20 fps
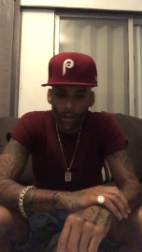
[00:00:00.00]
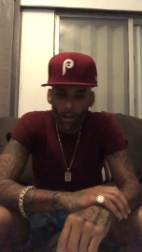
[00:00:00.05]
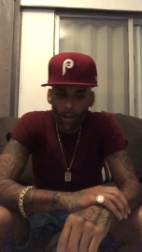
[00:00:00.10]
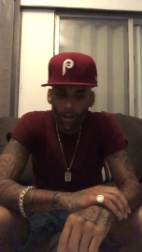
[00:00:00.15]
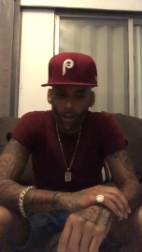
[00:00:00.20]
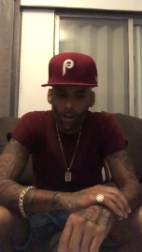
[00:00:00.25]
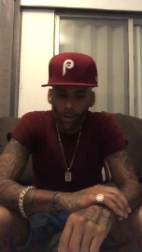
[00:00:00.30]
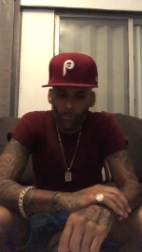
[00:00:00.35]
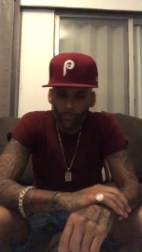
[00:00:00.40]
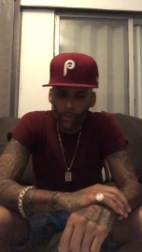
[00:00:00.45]

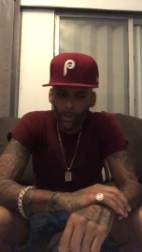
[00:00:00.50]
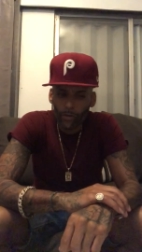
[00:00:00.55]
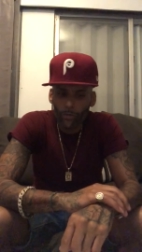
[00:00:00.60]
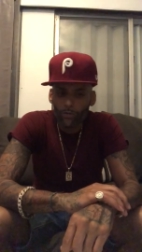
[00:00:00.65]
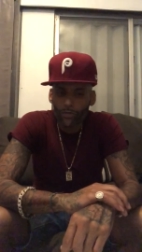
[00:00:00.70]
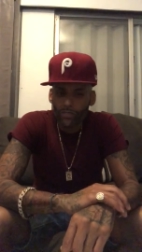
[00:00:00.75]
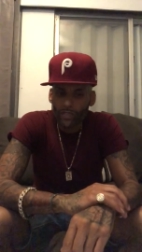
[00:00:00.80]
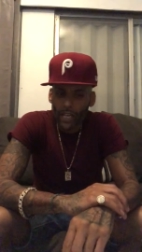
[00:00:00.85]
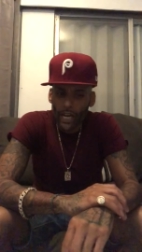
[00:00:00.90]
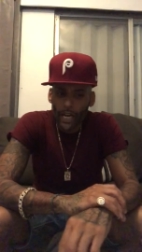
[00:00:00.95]
There
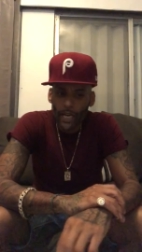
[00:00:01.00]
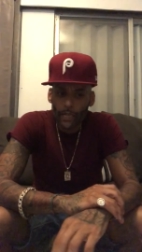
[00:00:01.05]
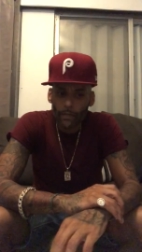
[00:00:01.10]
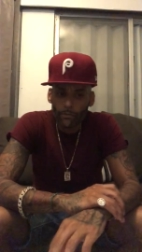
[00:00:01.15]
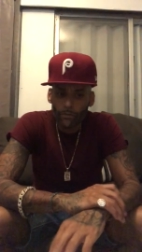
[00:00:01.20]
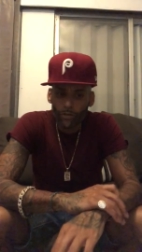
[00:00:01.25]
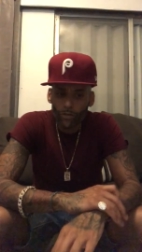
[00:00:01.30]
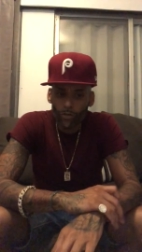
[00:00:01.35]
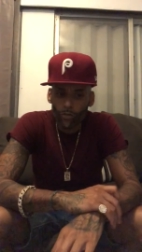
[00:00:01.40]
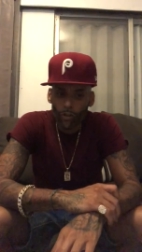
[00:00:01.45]
was
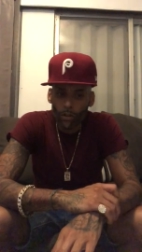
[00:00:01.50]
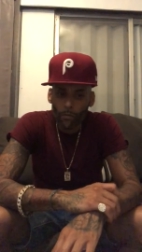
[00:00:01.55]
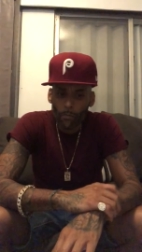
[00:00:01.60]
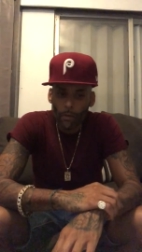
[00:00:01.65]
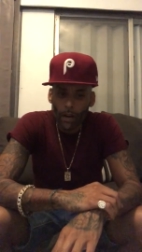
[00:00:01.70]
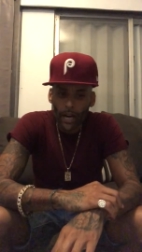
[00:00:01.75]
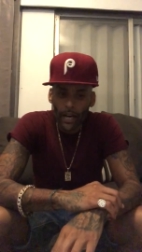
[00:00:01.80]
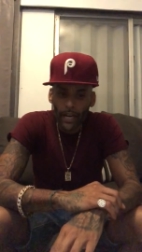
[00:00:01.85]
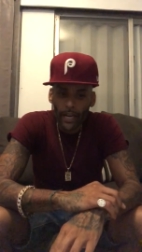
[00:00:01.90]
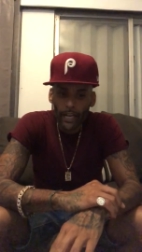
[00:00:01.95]
times
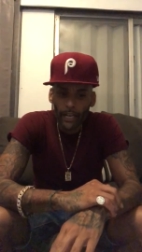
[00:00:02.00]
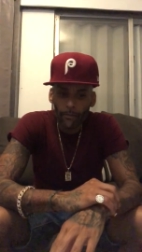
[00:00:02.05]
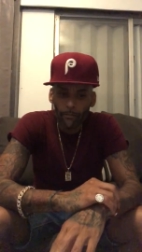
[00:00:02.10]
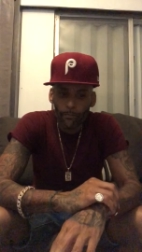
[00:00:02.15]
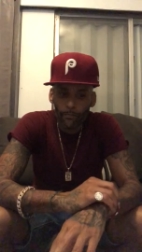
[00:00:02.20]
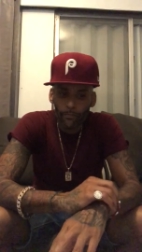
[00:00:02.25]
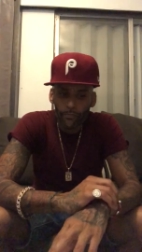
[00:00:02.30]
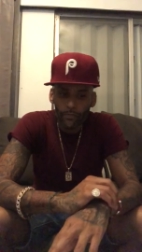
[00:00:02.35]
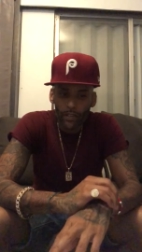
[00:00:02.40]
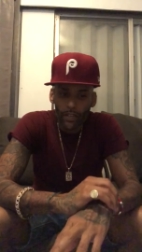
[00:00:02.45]
during my
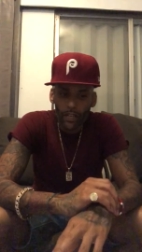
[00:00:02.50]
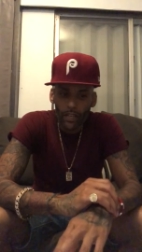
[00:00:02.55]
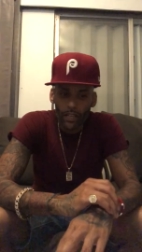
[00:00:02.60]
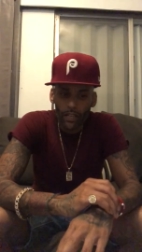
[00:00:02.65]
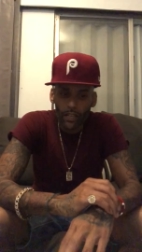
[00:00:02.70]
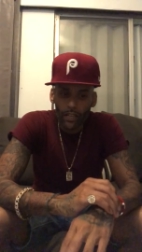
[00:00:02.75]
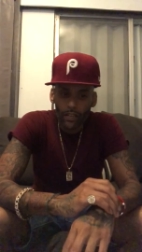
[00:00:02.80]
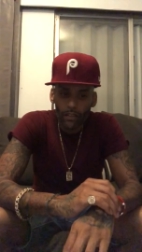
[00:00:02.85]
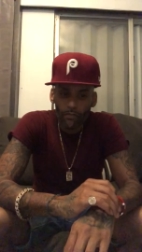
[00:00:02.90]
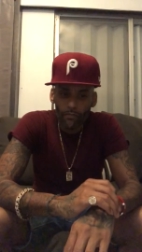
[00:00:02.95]

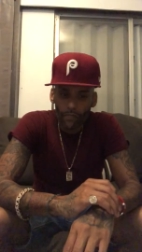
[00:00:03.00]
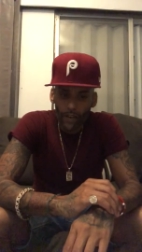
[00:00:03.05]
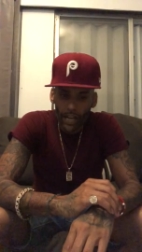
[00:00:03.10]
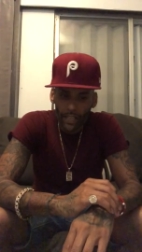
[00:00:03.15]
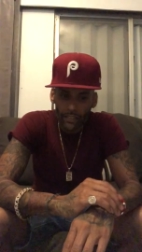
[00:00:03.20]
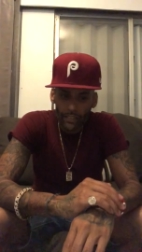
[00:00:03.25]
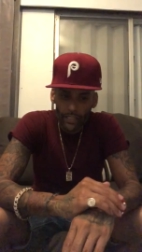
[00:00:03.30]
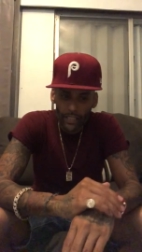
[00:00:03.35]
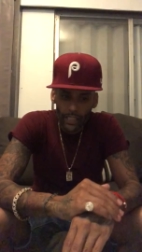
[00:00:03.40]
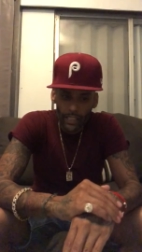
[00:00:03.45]

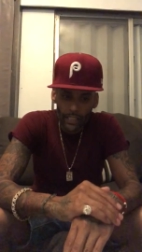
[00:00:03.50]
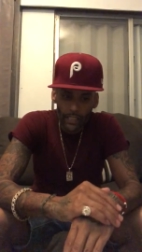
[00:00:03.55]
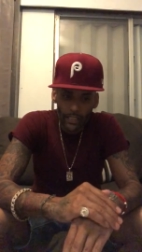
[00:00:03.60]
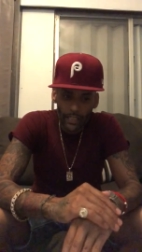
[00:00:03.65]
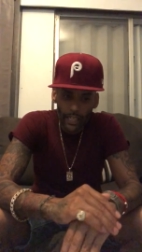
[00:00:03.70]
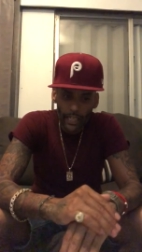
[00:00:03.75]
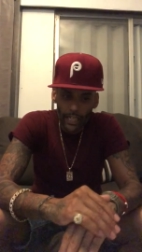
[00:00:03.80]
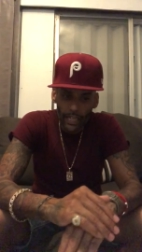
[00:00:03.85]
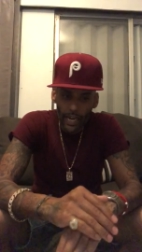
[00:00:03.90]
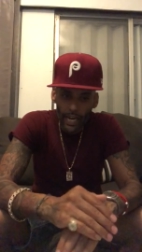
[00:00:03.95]

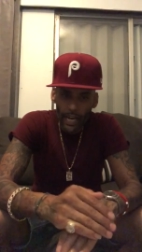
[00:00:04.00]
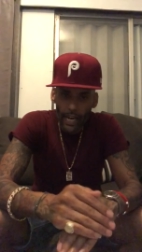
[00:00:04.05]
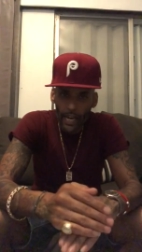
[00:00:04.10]
fasting that I